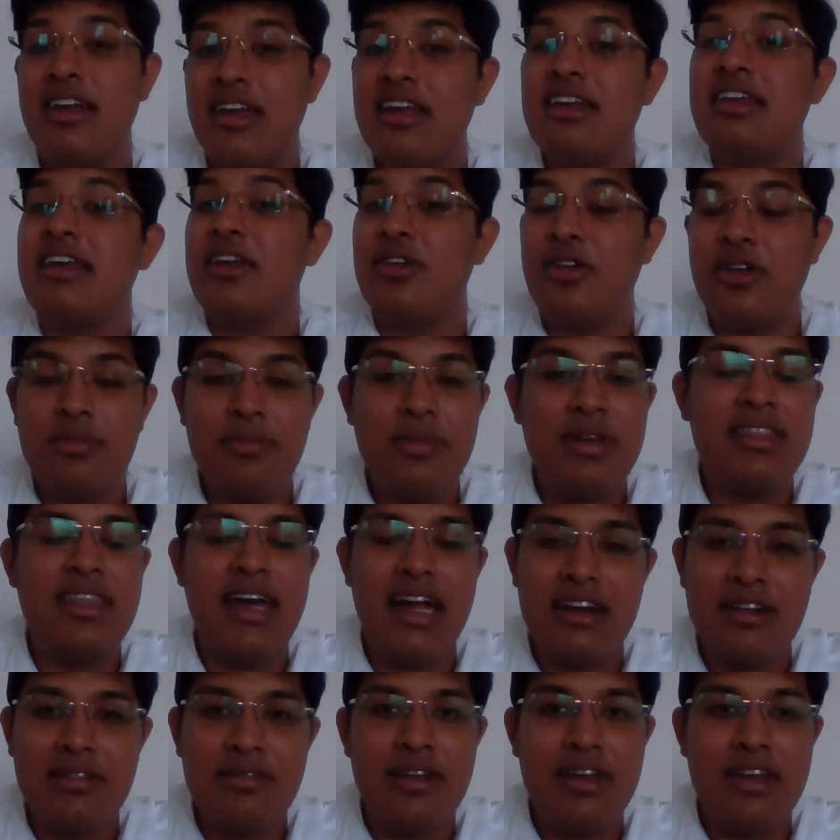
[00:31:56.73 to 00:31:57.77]
It cannot be
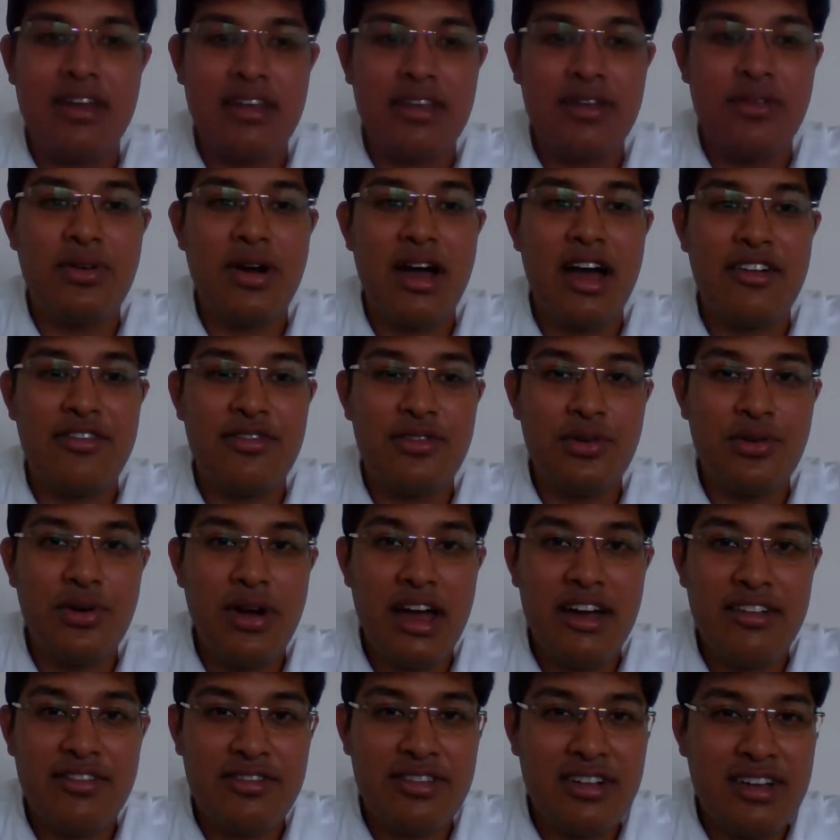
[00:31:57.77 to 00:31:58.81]
that way. You have to
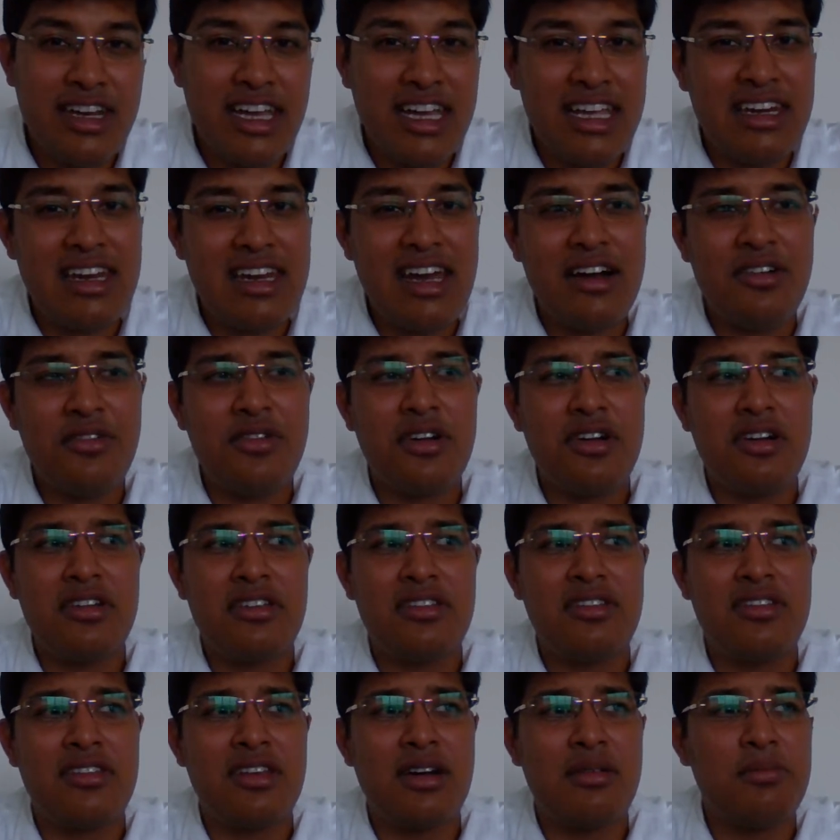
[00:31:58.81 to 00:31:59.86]
have 10
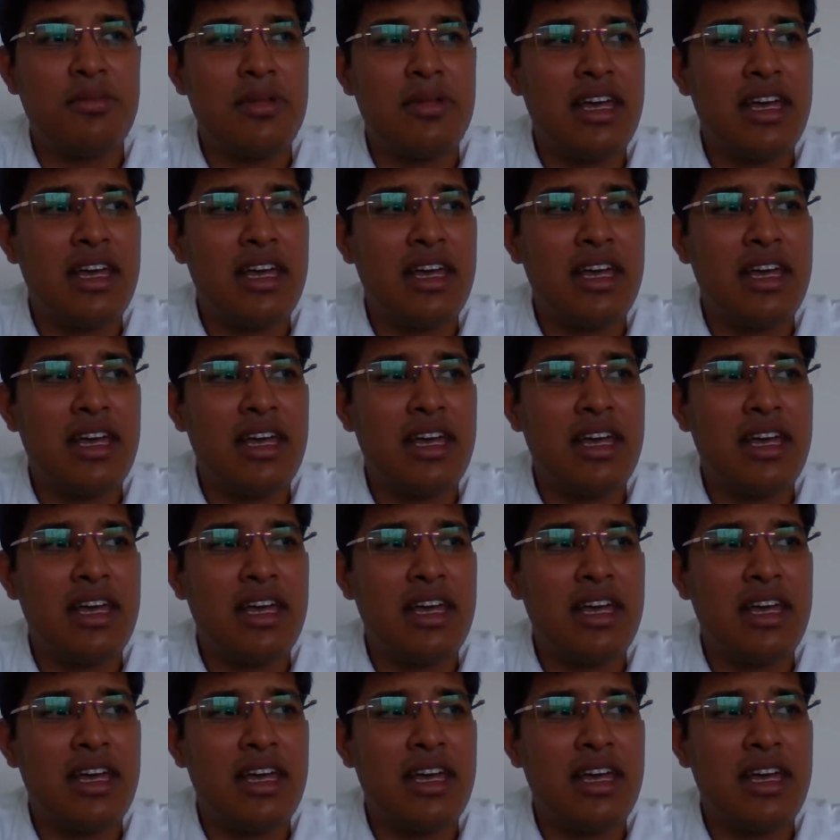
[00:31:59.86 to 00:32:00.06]
hours, some